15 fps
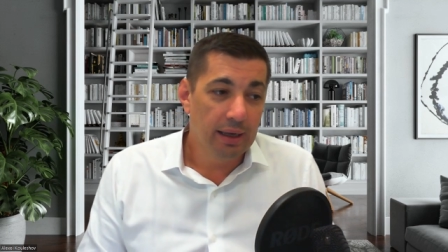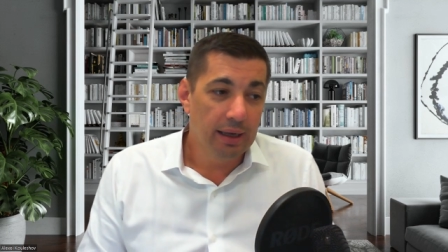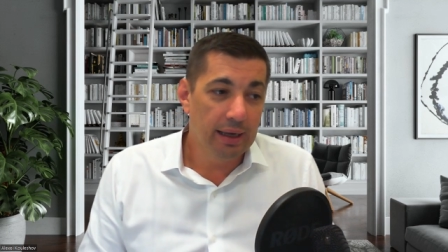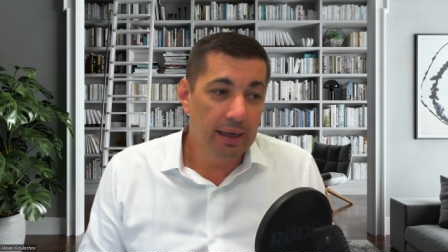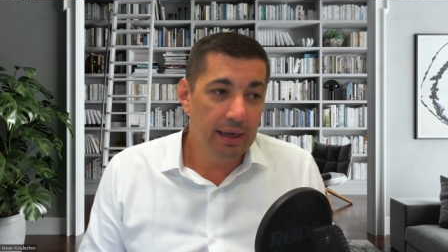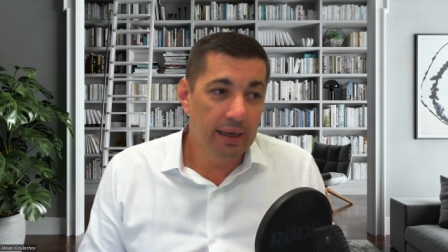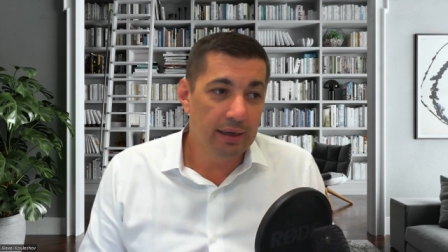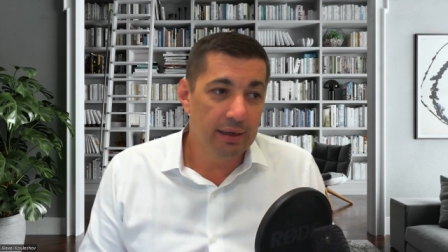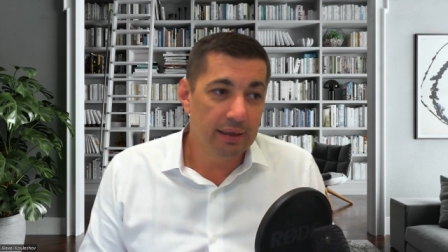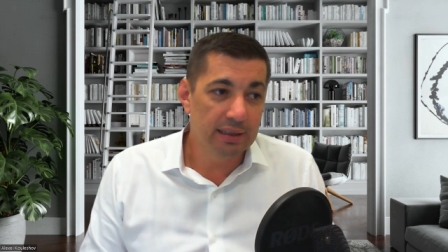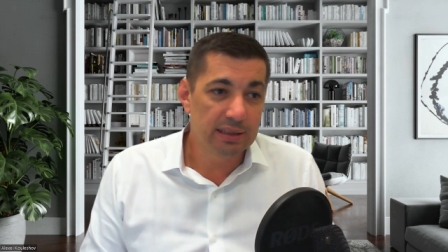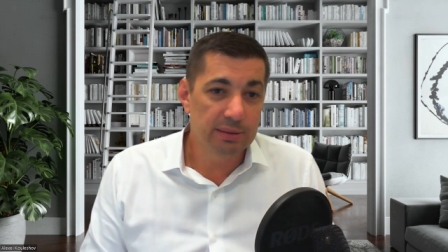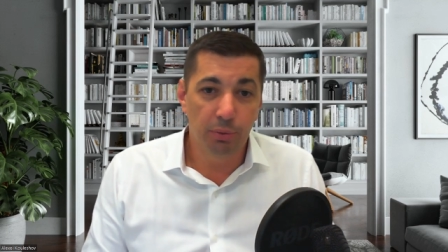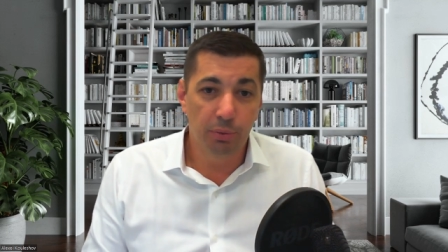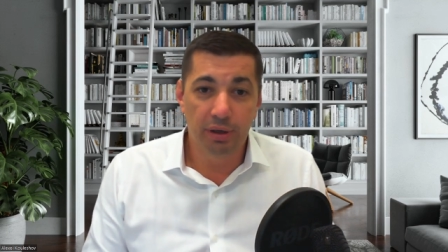and
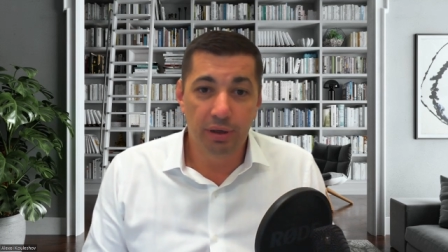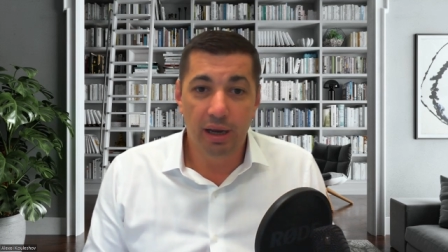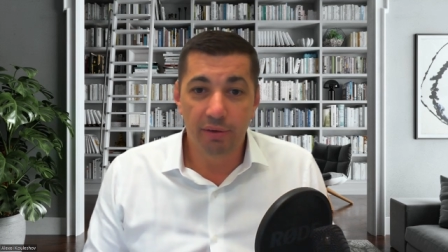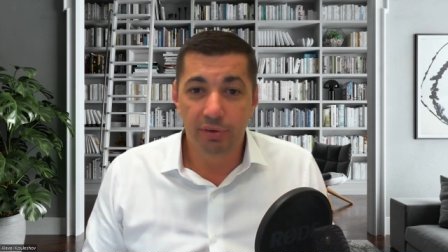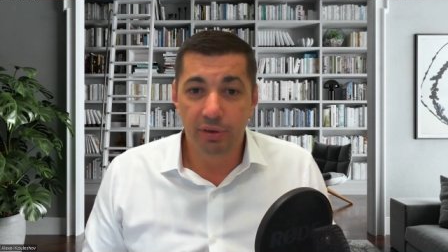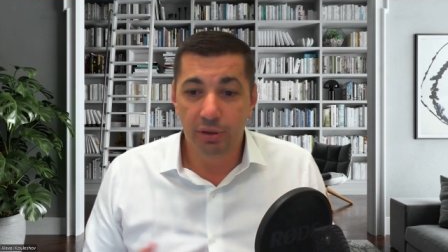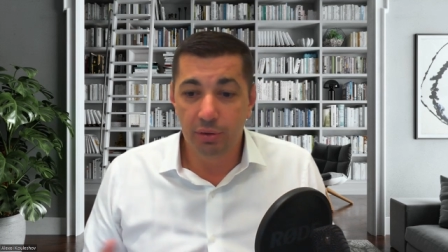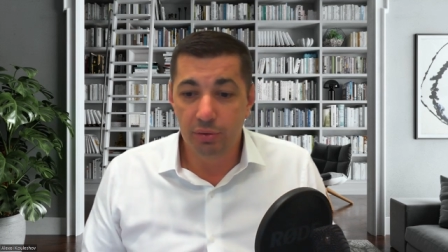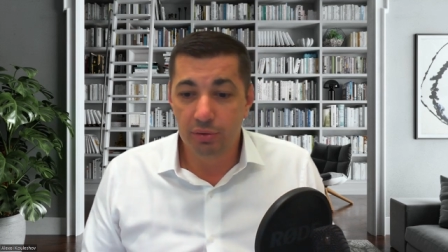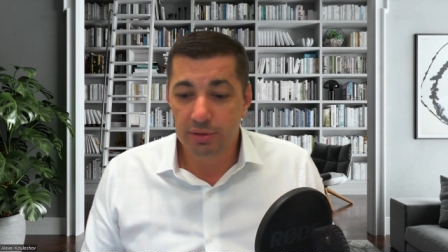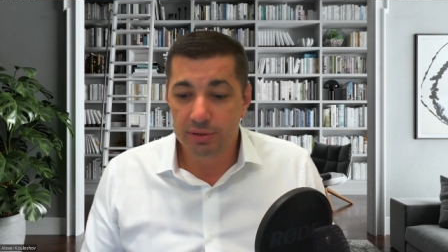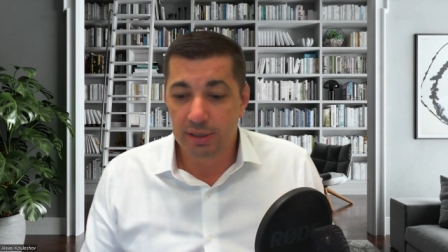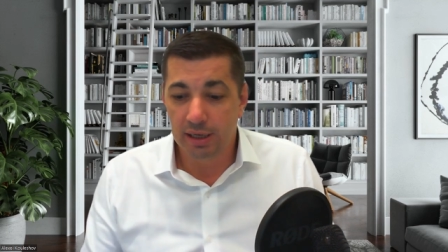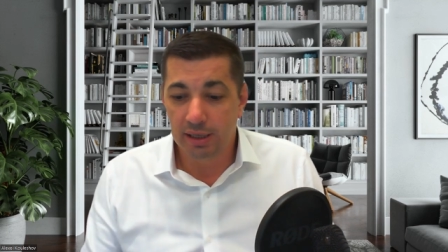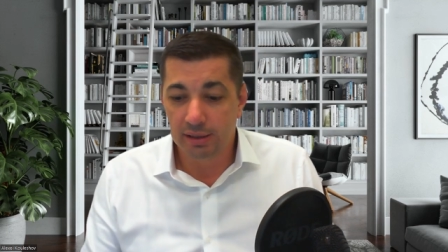exploring
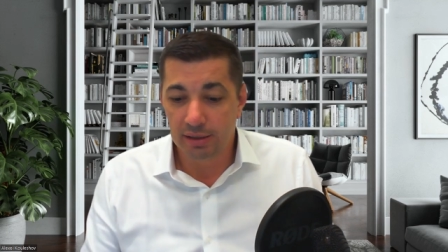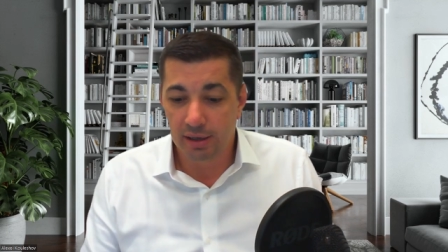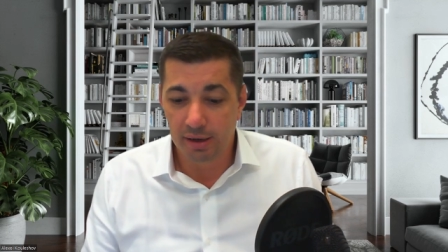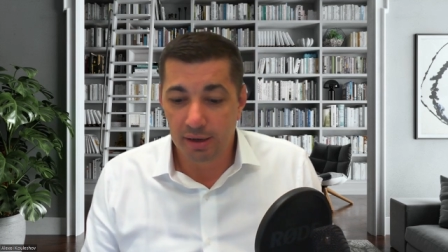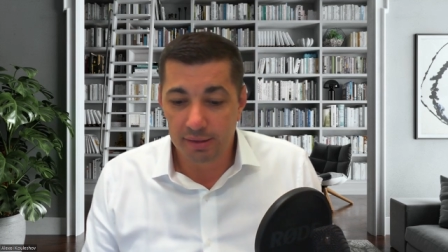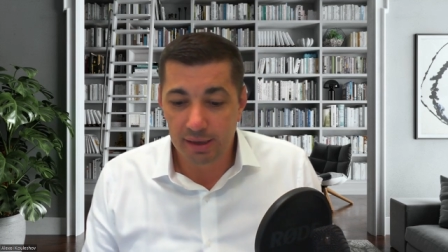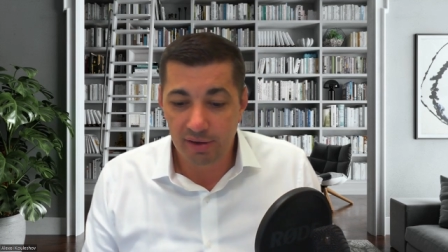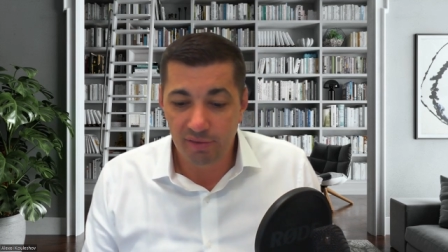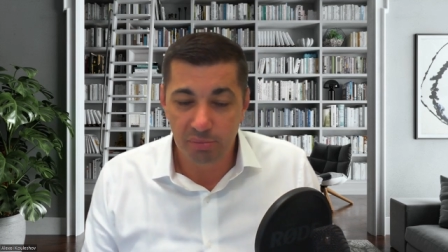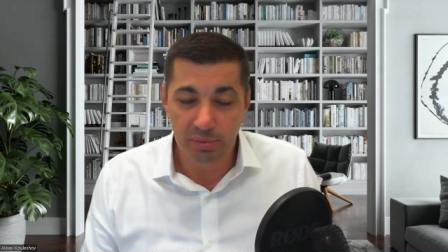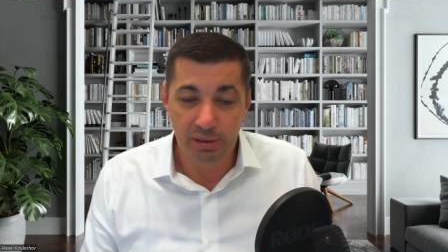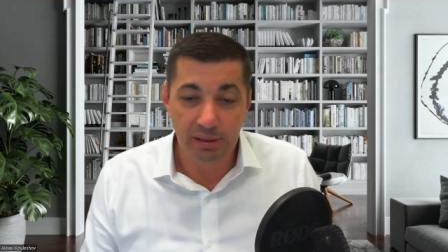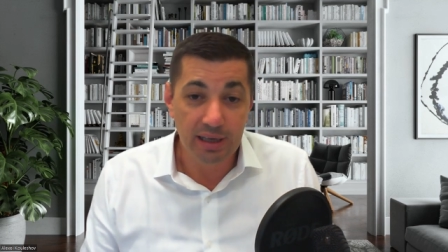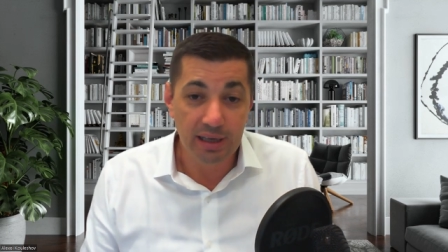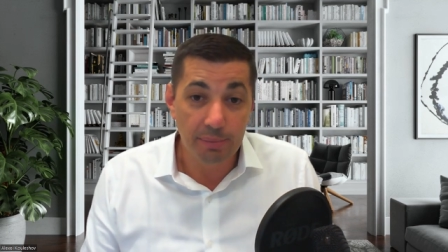avenues that either haven't
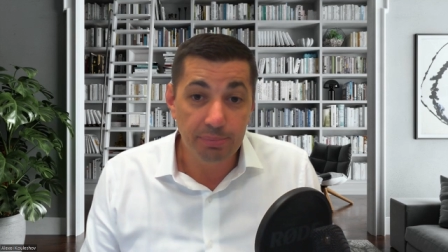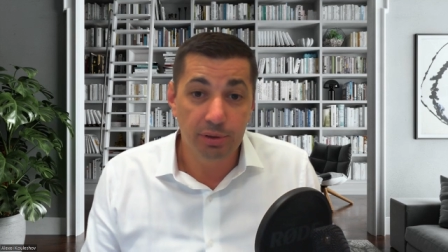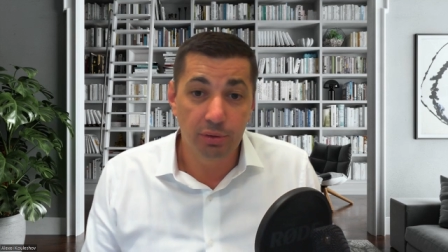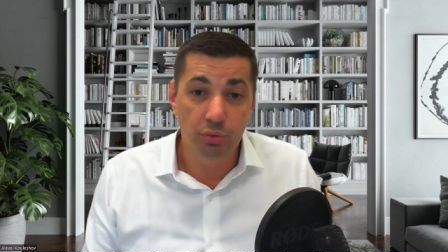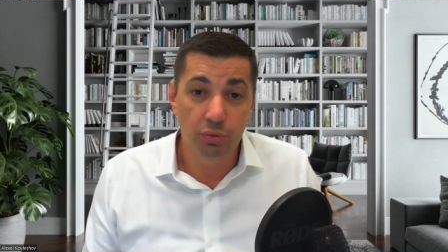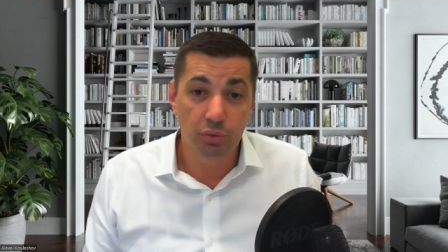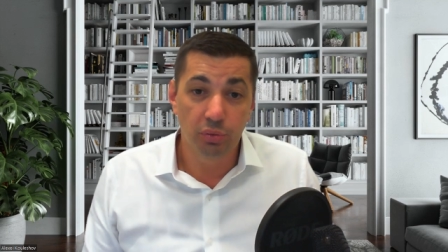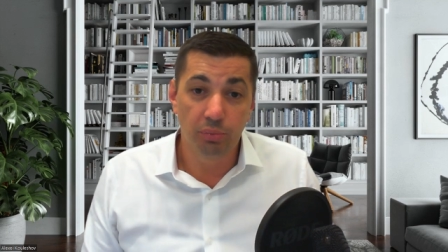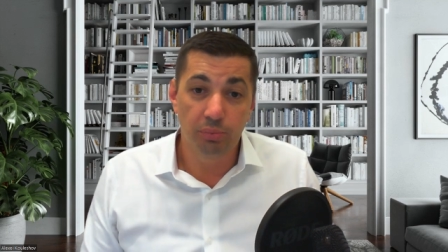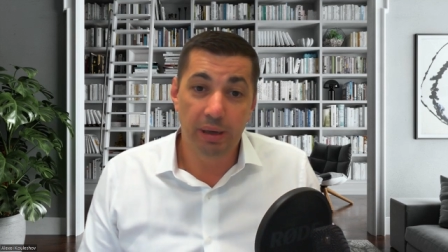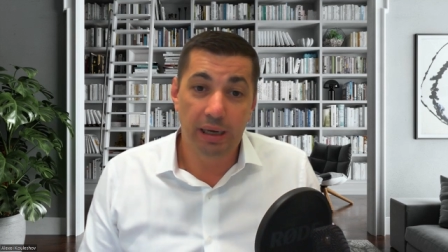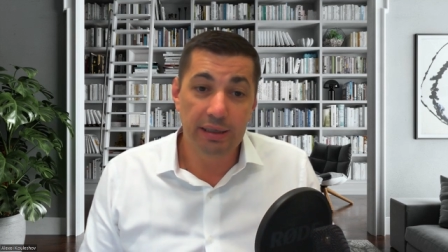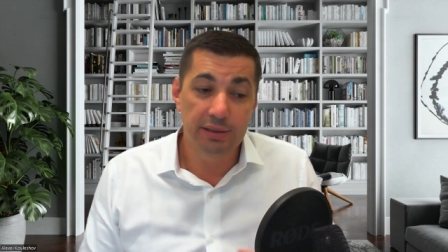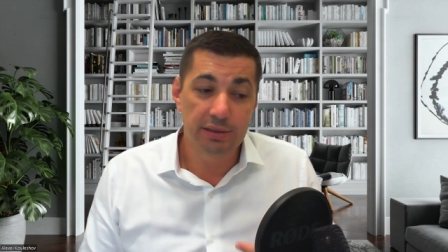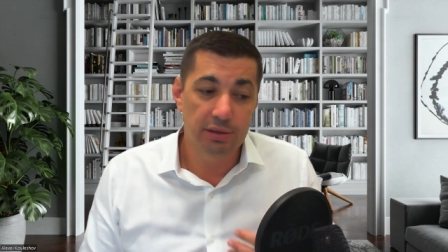been tapped into
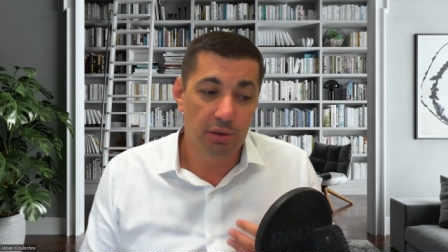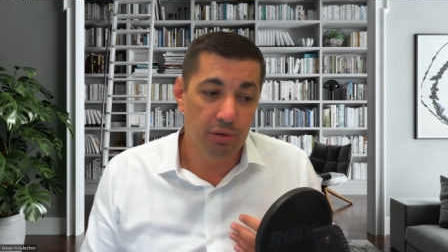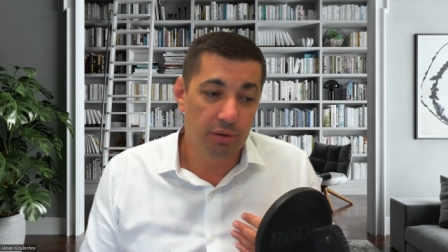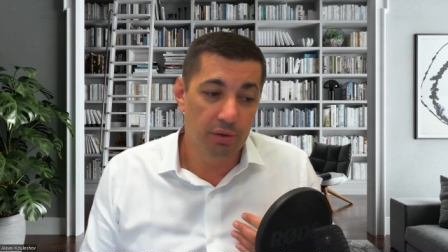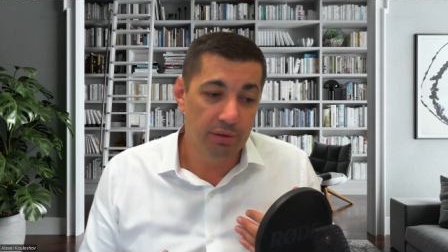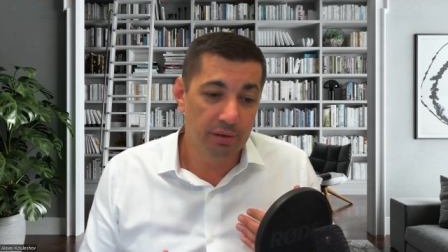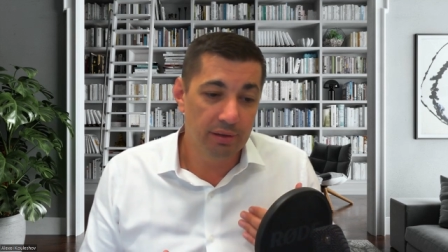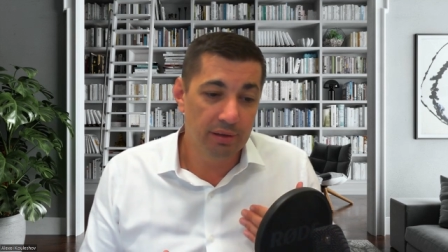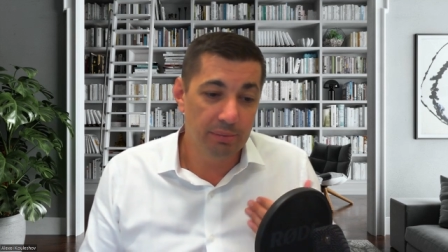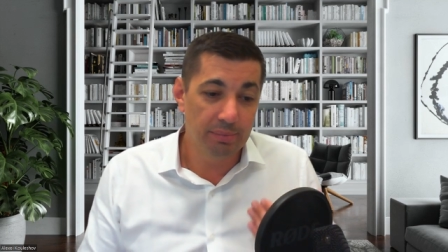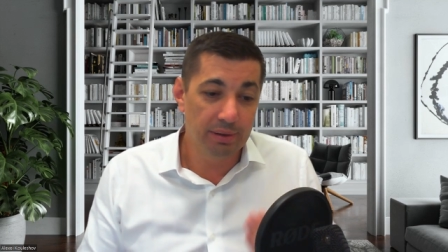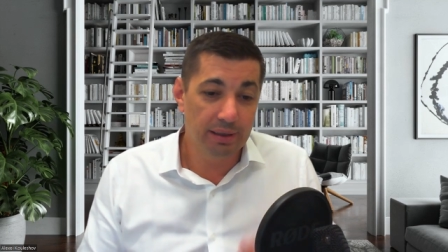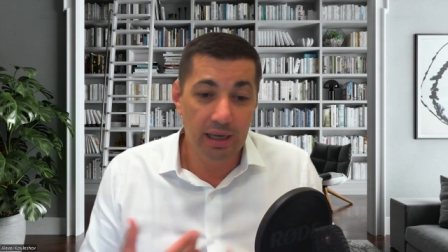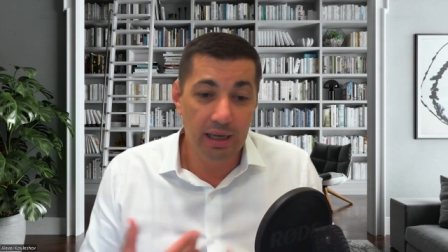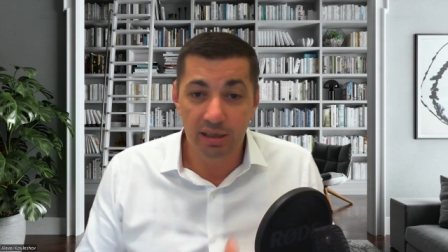based on the
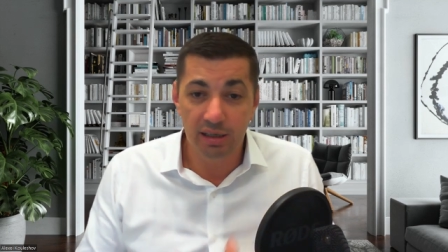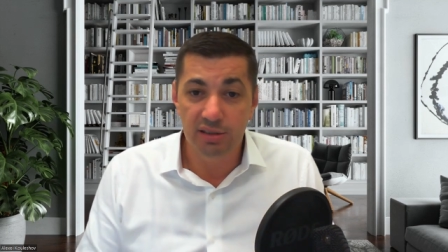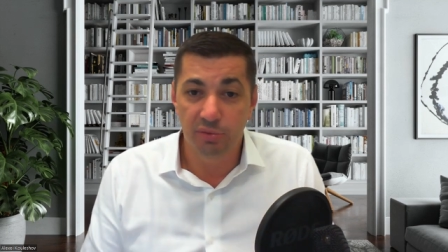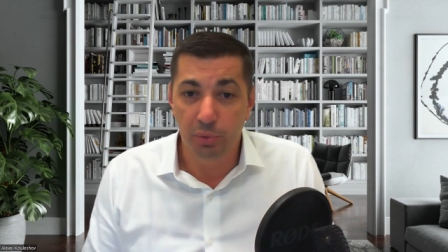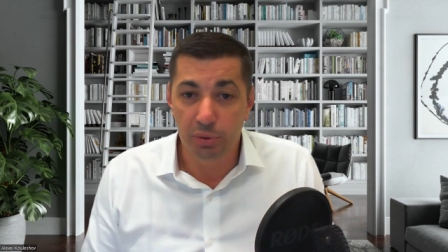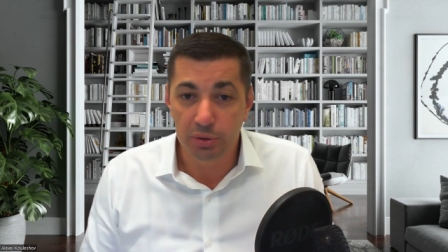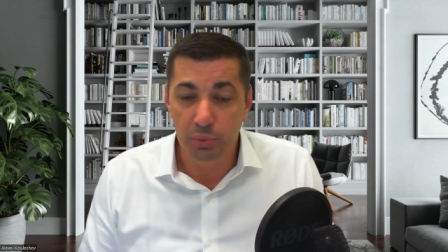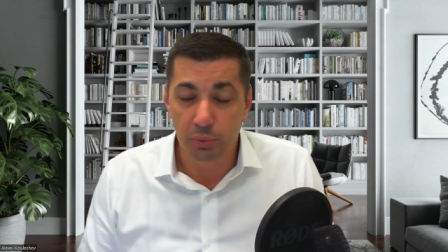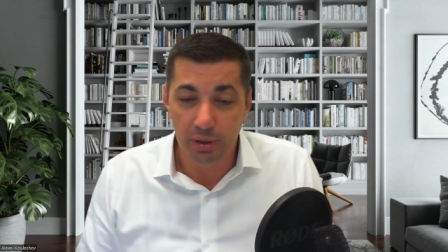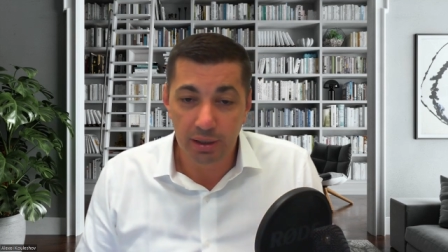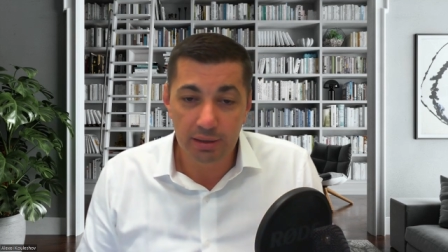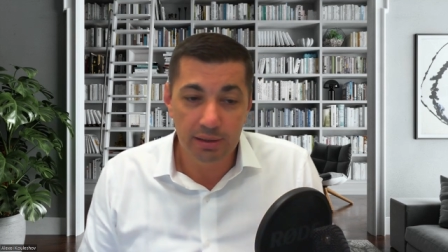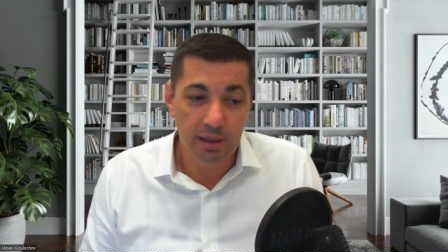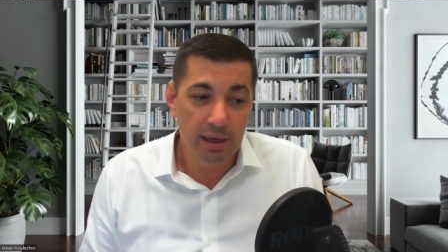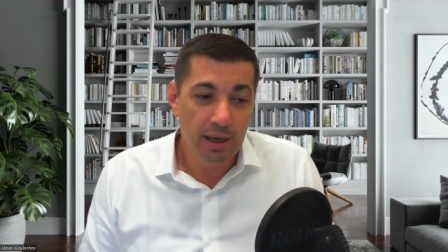mechanics of what's
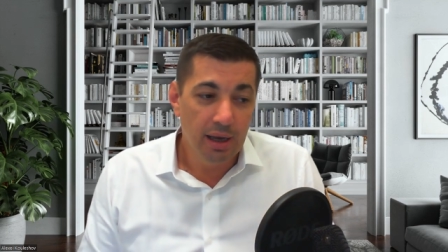worked,